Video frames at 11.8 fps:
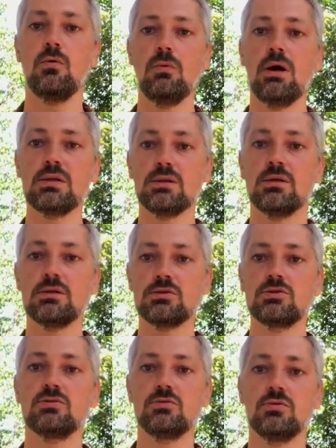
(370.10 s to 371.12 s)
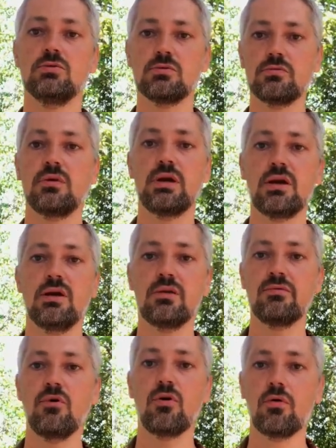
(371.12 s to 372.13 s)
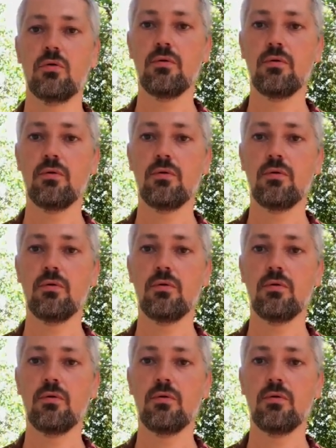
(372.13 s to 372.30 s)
One, two, three, four.